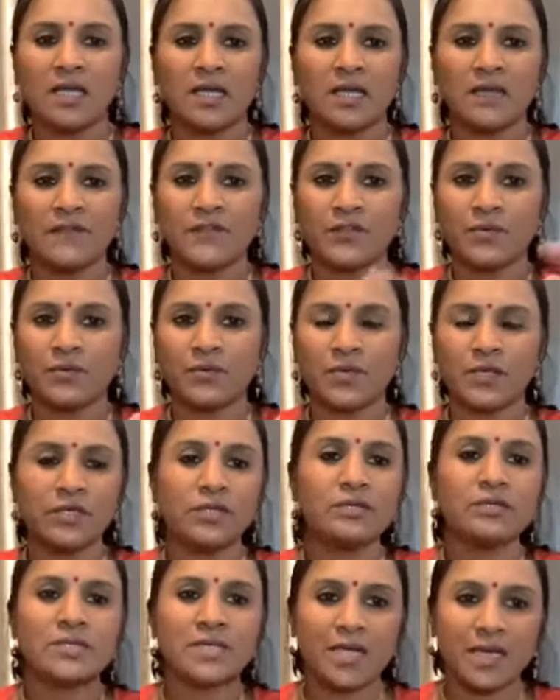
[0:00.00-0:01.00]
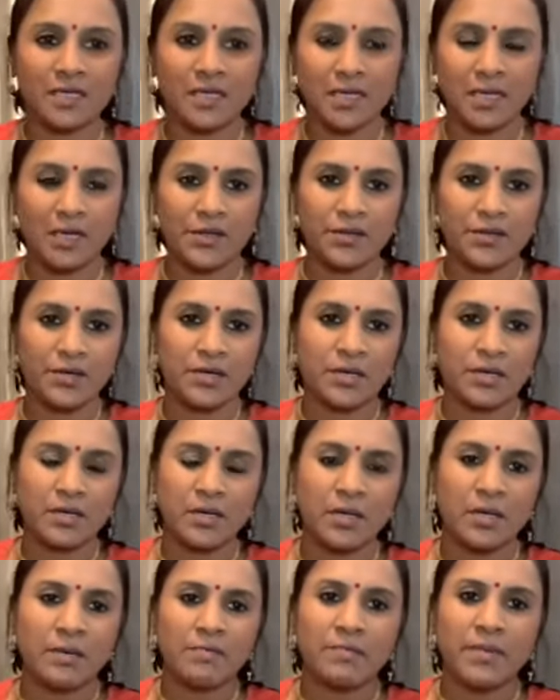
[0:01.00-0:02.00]
If you use any other
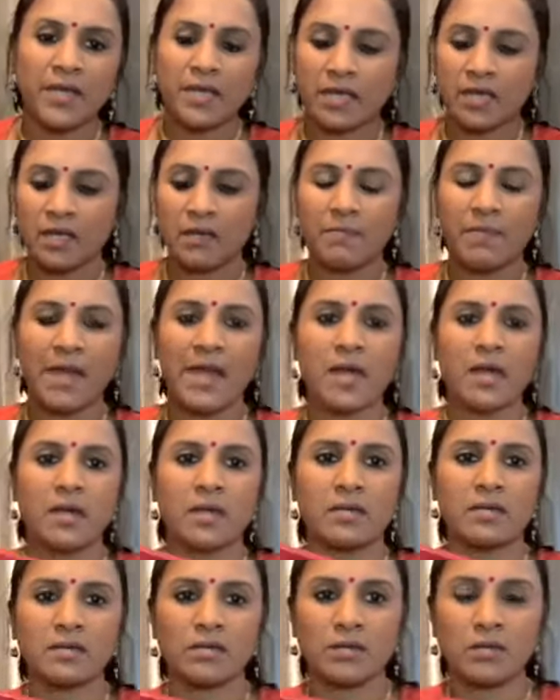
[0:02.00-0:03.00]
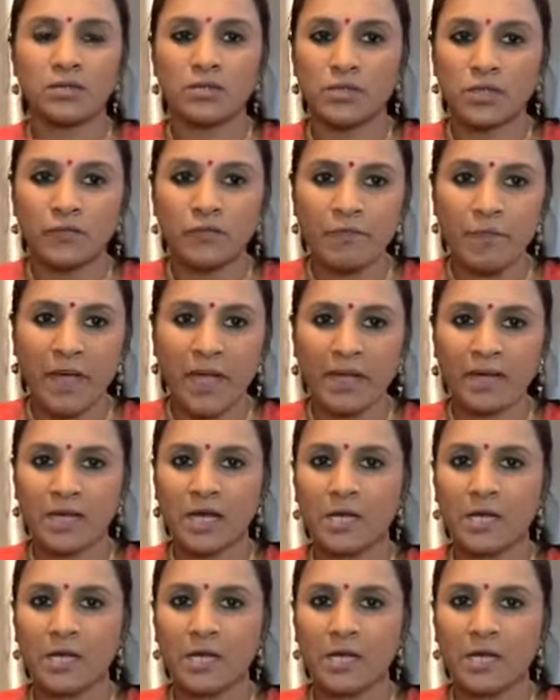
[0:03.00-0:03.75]
baking pan or loaf pan,